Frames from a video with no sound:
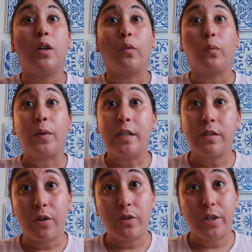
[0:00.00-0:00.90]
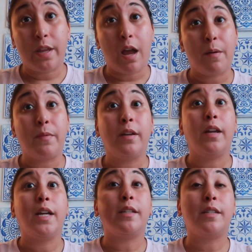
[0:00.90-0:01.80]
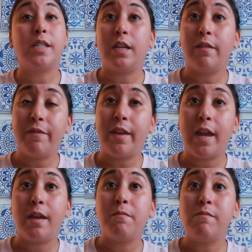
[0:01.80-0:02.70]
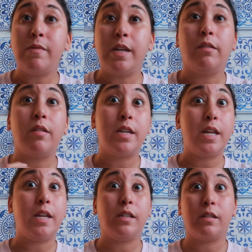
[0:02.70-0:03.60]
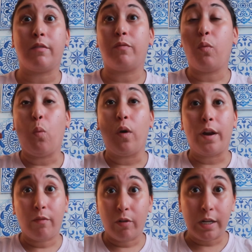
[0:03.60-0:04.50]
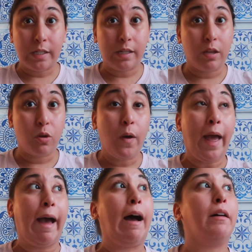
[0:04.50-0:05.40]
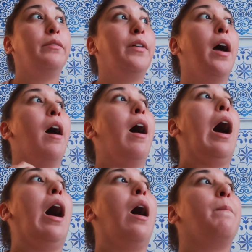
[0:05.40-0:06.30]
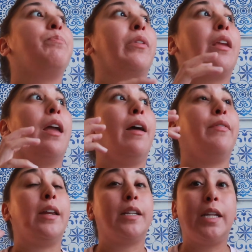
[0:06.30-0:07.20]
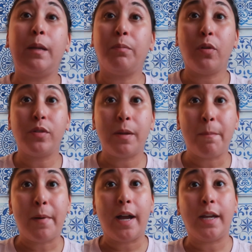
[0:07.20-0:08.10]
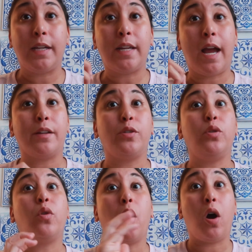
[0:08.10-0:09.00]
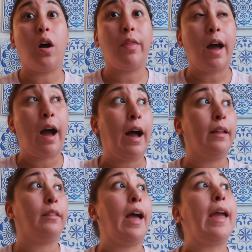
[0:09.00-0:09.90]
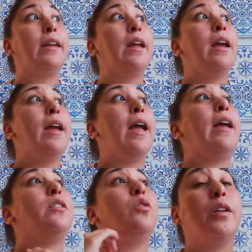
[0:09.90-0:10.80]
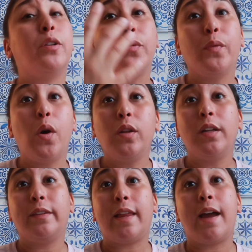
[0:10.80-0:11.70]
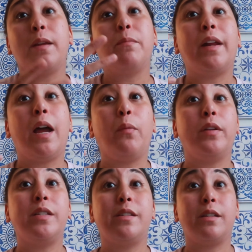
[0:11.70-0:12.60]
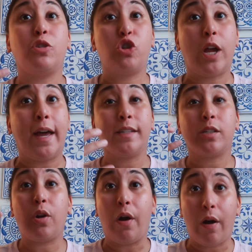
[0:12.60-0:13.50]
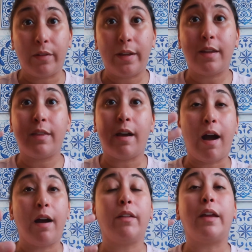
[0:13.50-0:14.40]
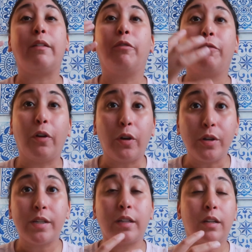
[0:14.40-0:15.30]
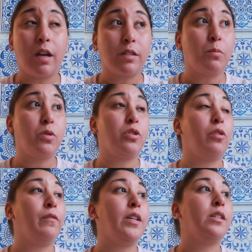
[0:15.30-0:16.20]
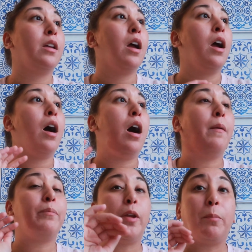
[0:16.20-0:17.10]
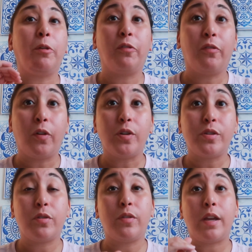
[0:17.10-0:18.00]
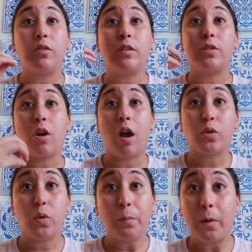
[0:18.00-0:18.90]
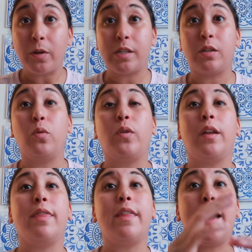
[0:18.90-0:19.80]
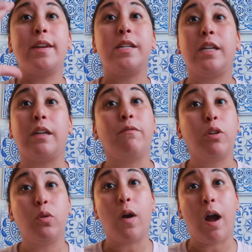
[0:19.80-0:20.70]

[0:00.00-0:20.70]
research them, see if they meet the needs of whatever it is that you have, and then keep those in mind as you call the hotline. And you can enroll online, but I would suggest calling the hotline first, like the customer service number first, so that you can talk to a person who can then give you